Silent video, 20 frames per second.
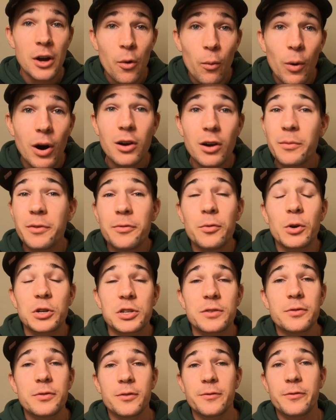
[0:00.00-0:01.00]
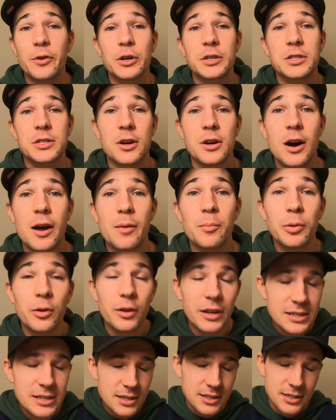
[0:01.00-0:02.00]
Welcome if you're watching for the first time.
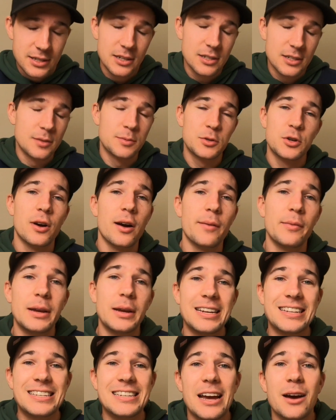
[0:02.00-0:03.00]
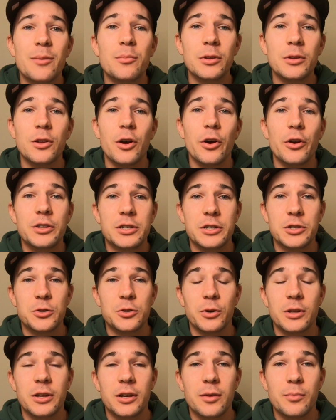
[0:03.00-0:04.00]
Please consider subscribing down below to
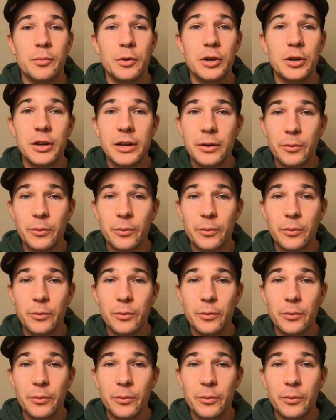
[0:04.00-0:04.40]
join the community.